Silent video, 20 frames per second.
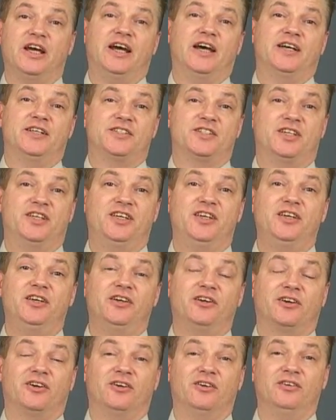to ask
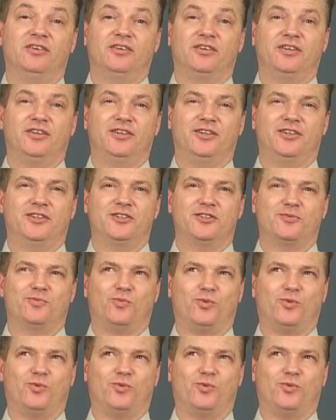here is,